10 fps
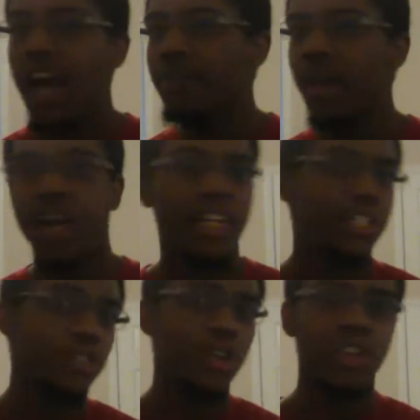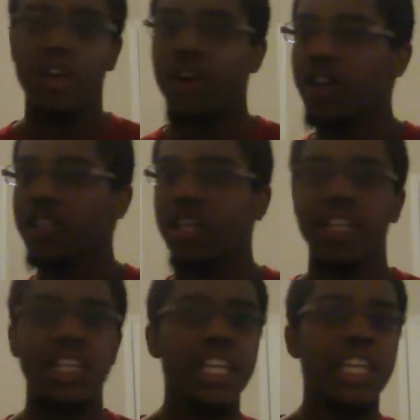I'm not gonna draw the cards
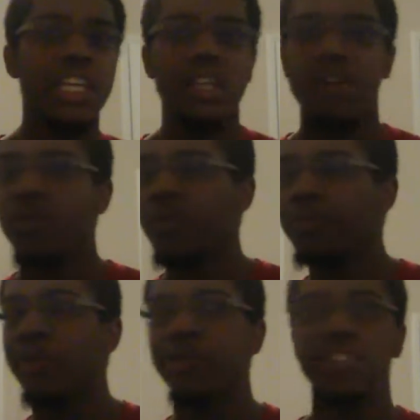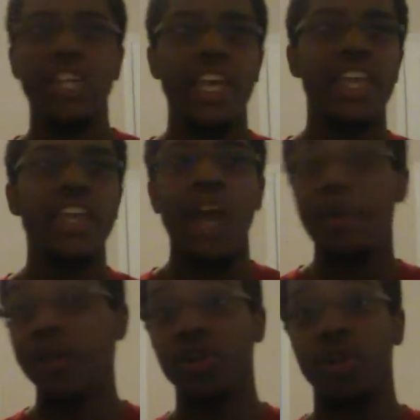I need per se.
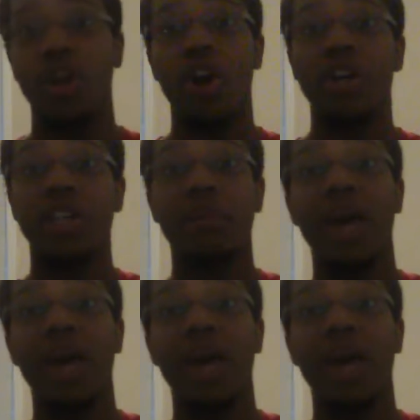I might draw the cards I